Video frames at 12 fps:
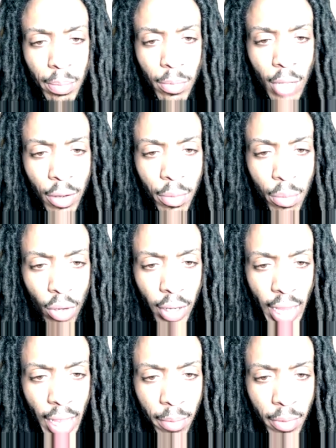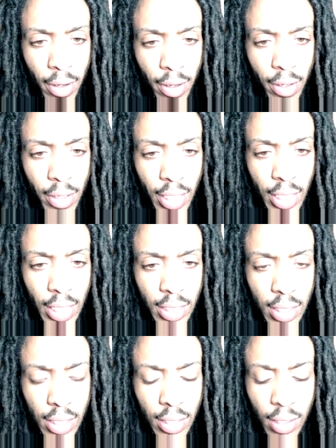learned more game than her than
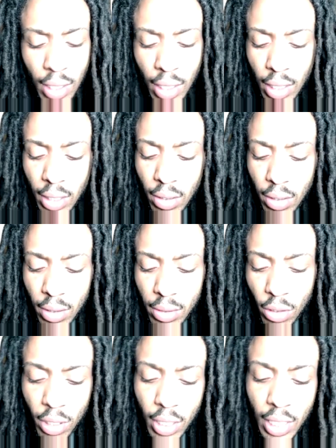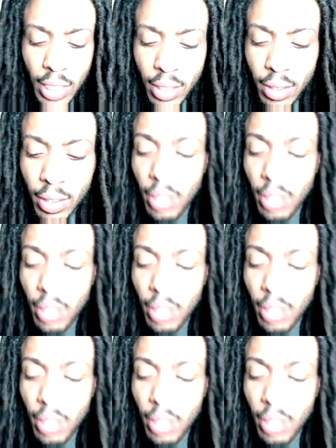Issa, or Lena.